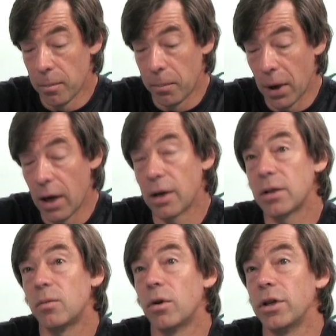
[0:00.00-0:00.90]
But
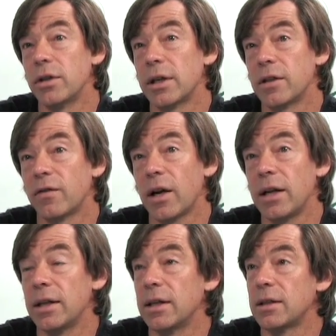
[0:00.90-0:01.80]
what you tend to
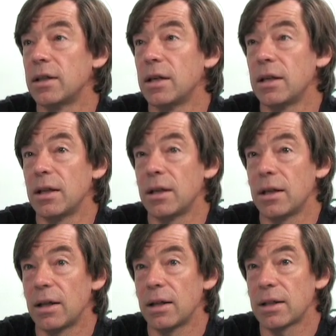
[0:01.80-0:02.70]
find is
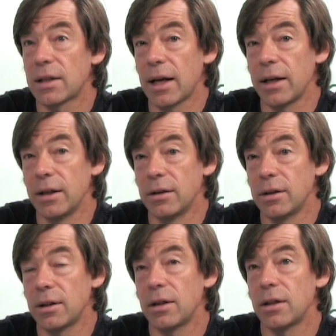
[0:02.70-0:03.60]

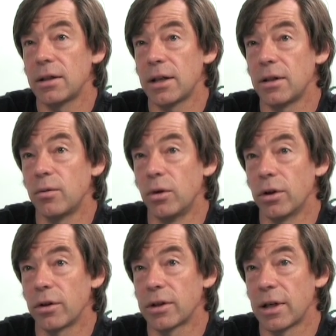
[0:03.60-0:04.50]
stallions tend to
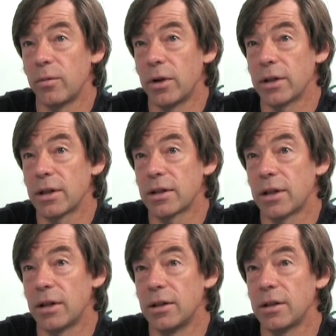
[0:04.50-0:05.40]
work the same way as their
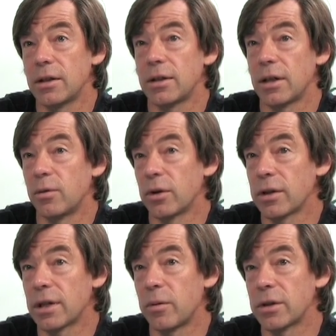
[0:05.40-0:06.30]
sons, tend to work the
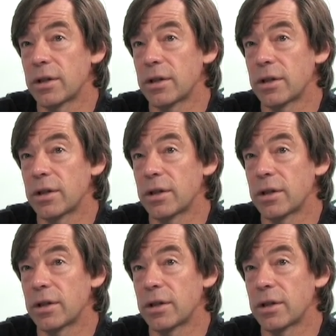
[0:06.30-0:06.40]
same way as